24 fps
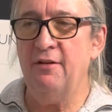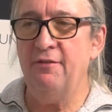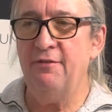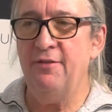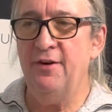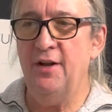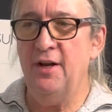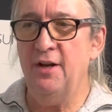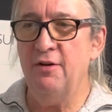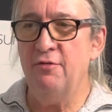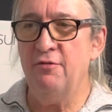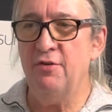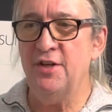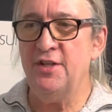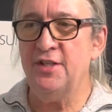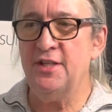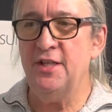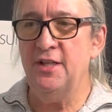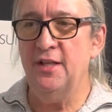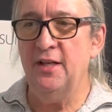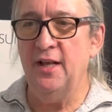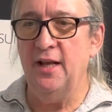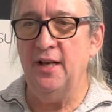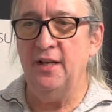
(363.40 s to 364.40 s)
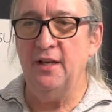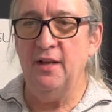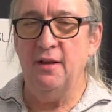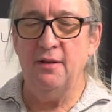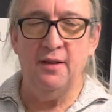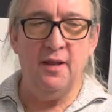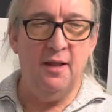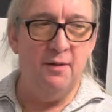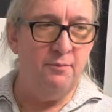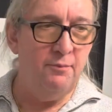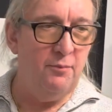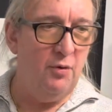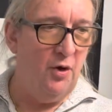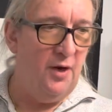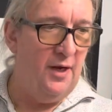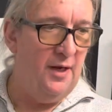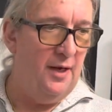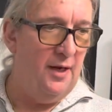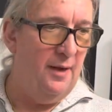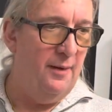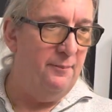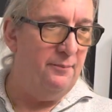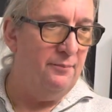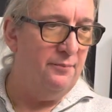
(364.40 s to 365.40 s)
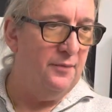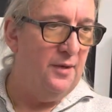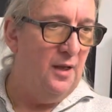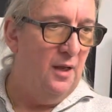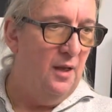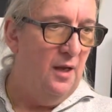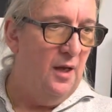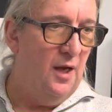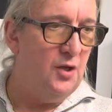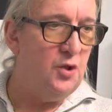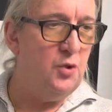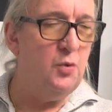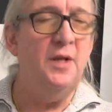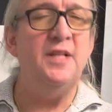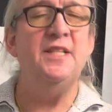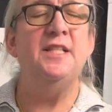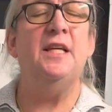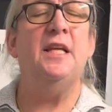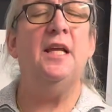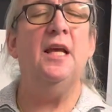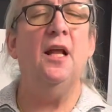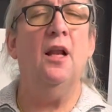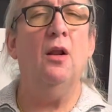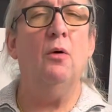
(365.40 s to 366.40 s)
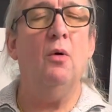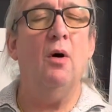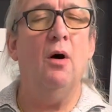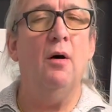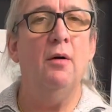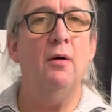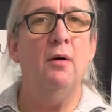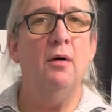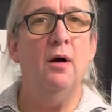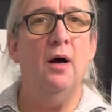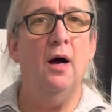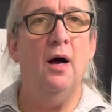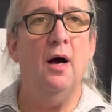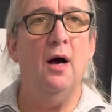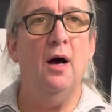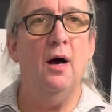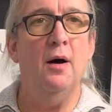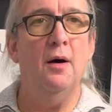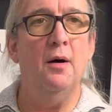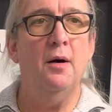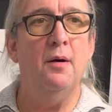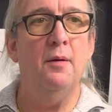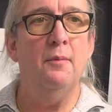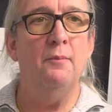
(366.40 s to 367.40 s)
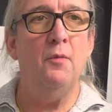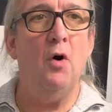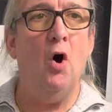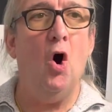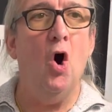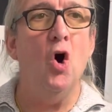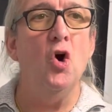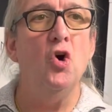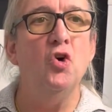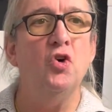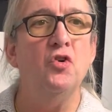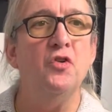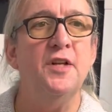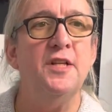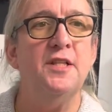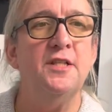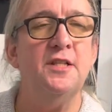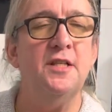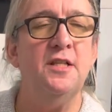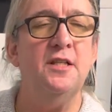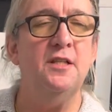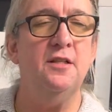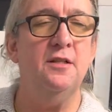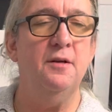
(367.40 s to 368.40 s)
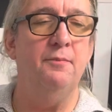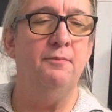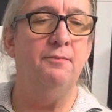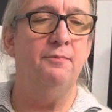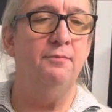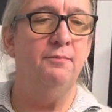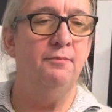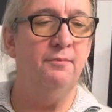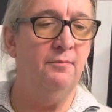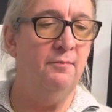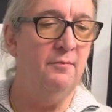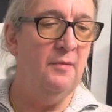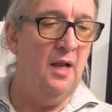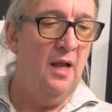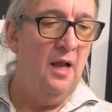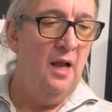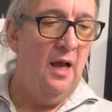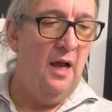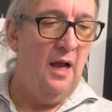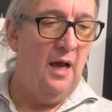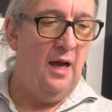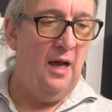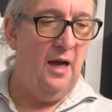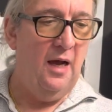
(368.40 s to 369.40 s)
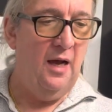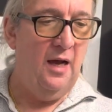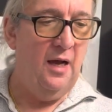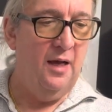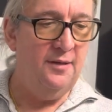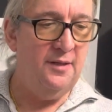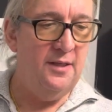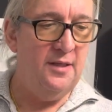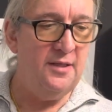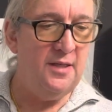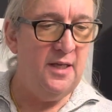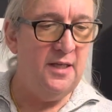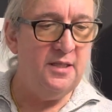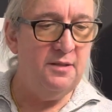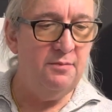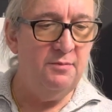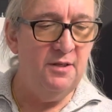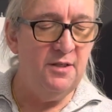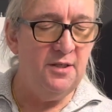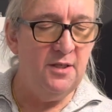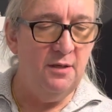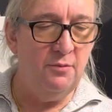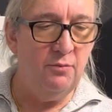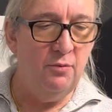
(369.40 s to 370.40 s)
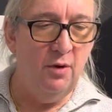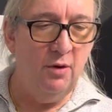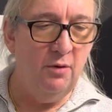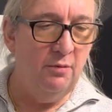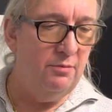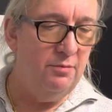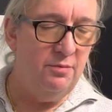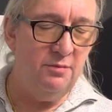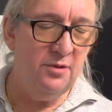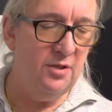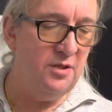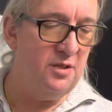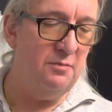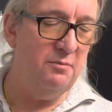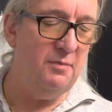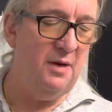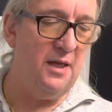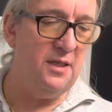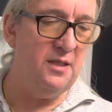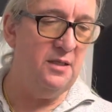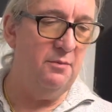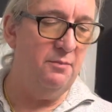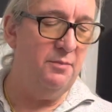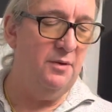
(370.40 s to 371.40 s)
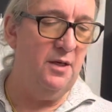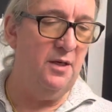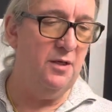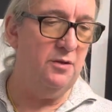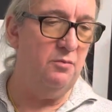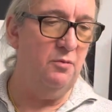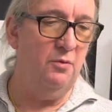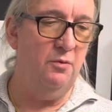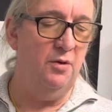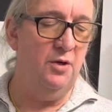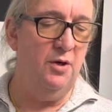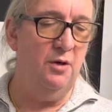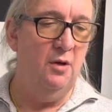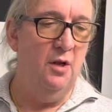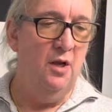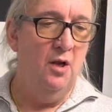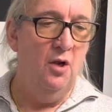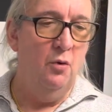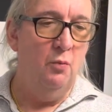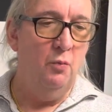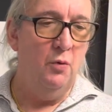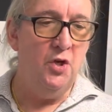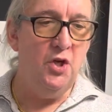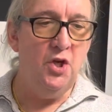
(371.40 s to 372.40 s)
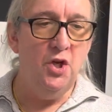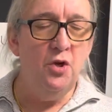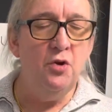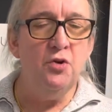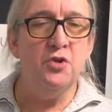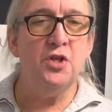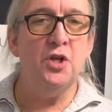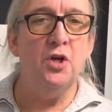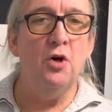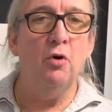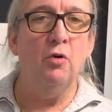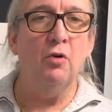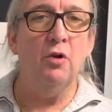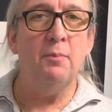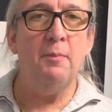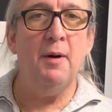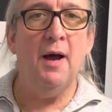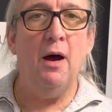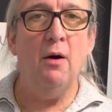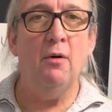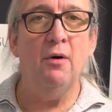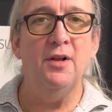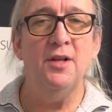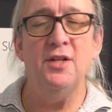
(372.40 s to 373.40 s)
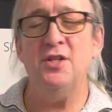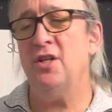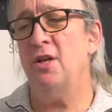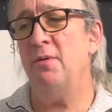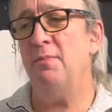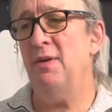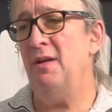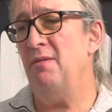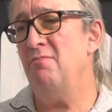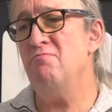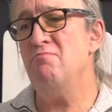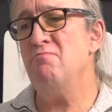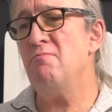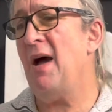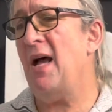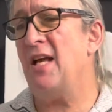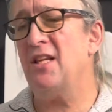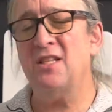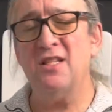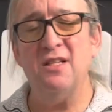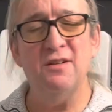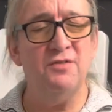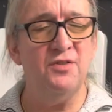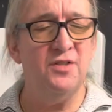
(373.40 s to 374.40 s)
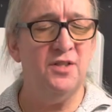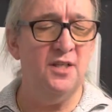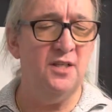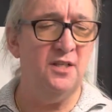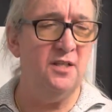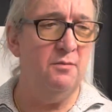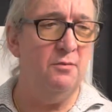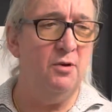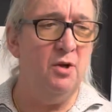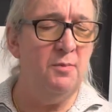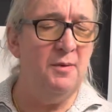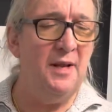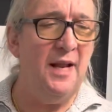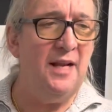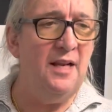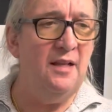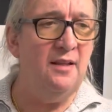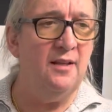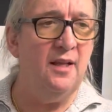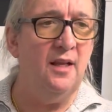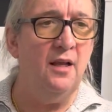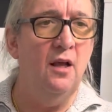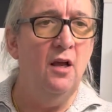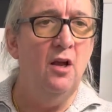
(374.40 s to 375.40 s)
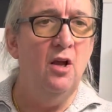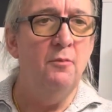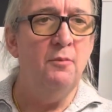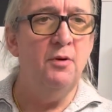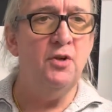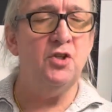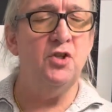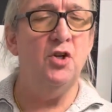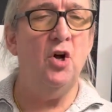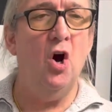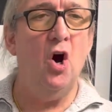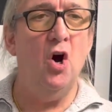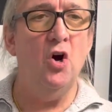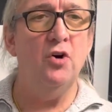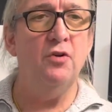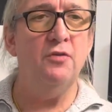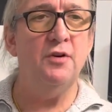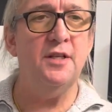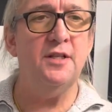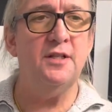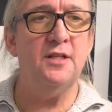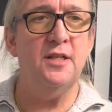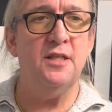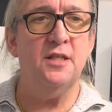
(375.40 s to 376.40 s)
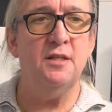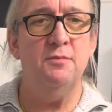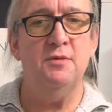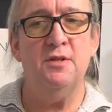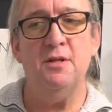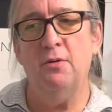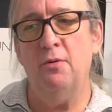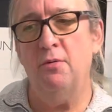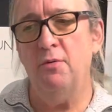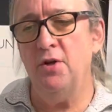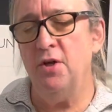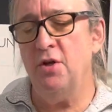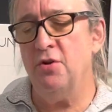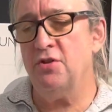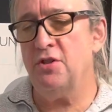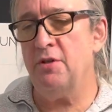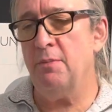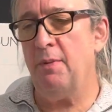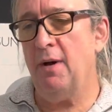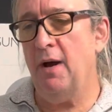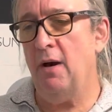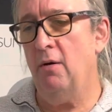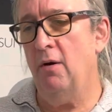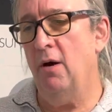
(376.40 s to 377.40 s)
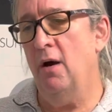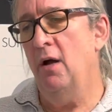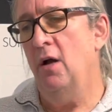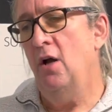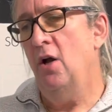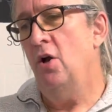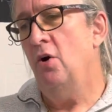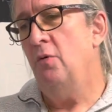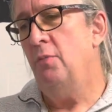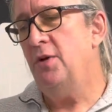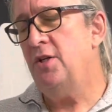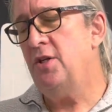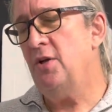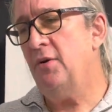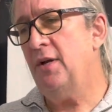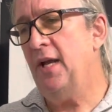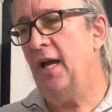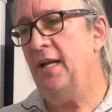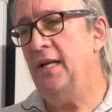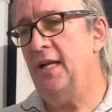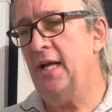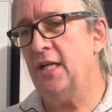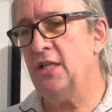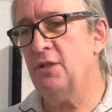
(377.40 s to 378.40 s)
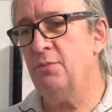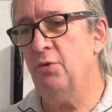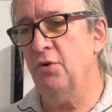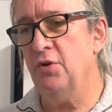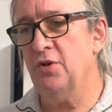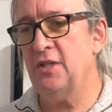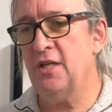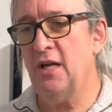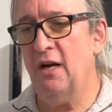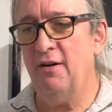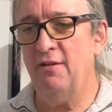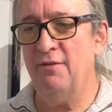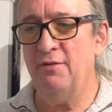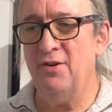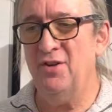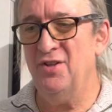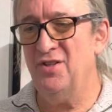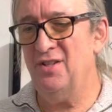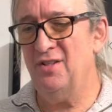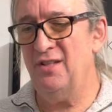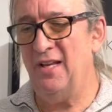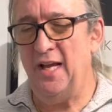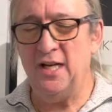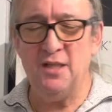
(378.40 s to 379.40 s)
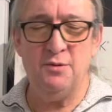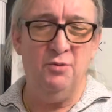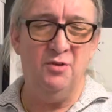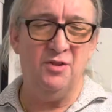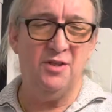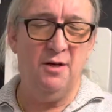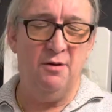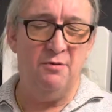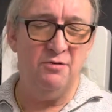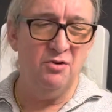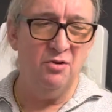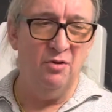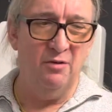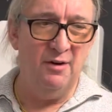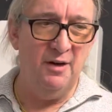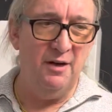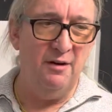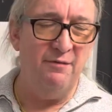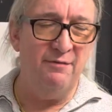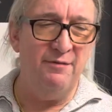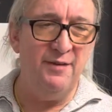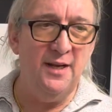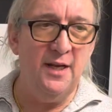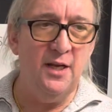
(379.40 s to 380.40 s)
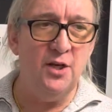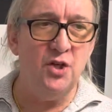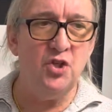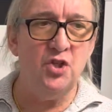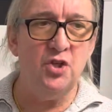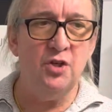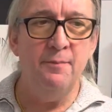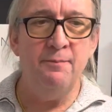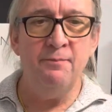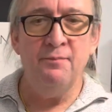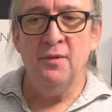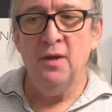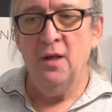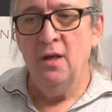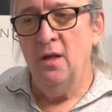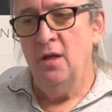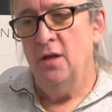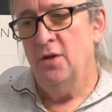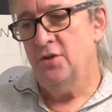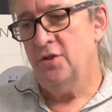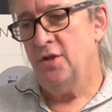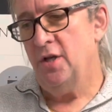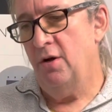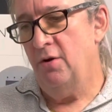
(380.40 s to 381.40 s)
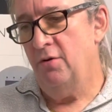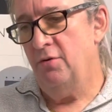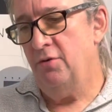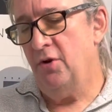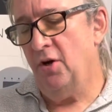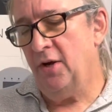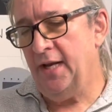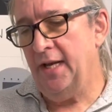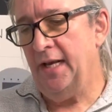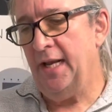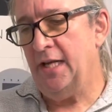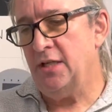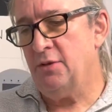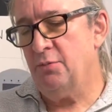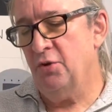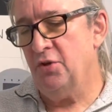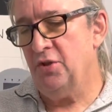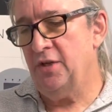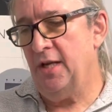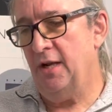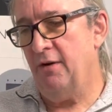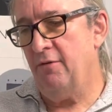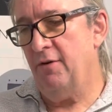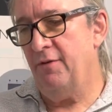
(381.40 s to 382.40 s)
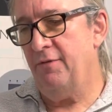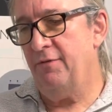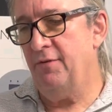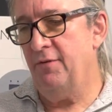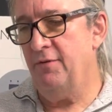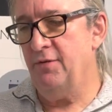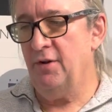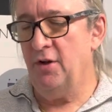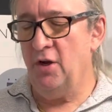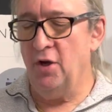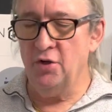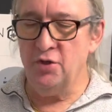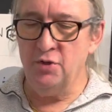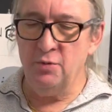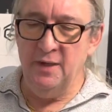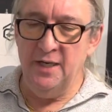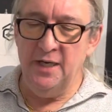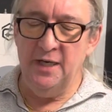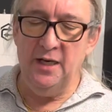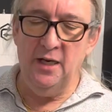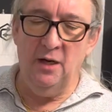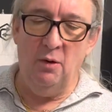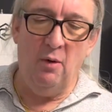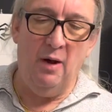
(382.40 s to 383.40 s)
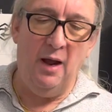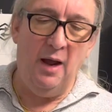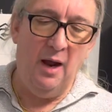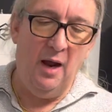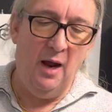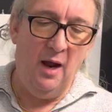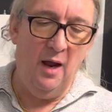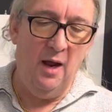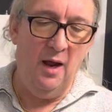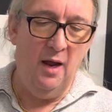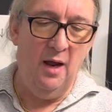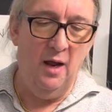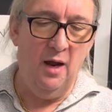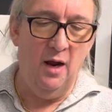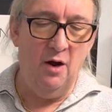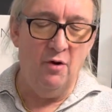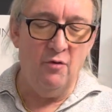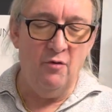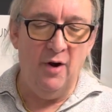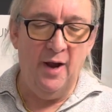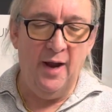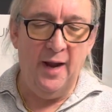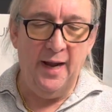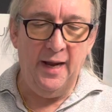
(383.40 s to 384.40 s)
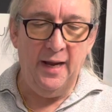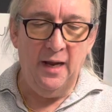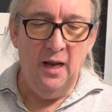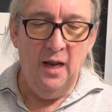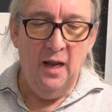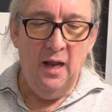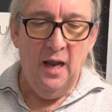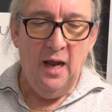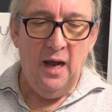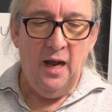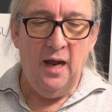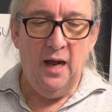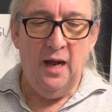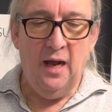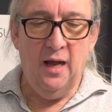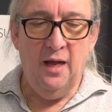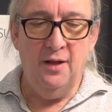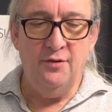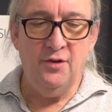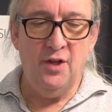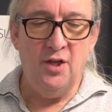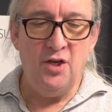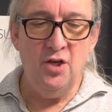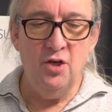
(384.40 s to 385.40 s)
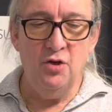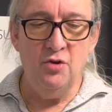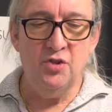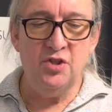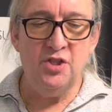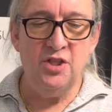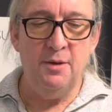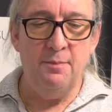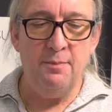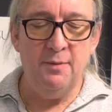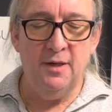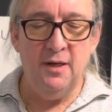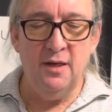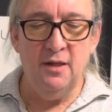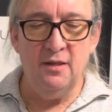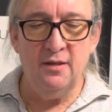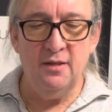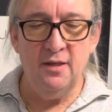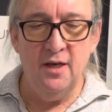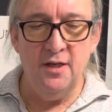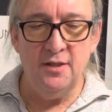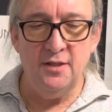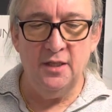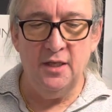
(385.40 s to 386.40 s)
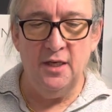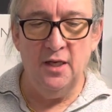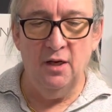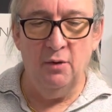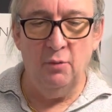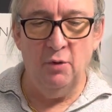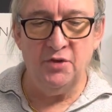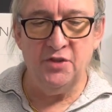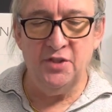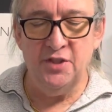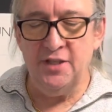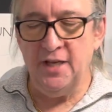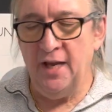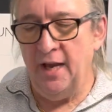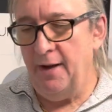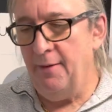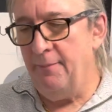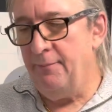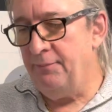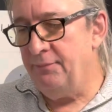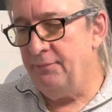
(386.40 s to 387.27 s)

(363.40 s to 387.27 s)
fairly recently, and they put in a 20 kilowatt on-grid system. And they said to me, well, it doesn't matter because we're using all the power. And this could be a massive system, it could be anything, but it's an on-grid system. They said, well, we use the power, we don't get any export tariff because the export tariff is already finished. So not getting export tariff, they've got a 20 kilowatt array, and they use typically 30 kilowatts a day.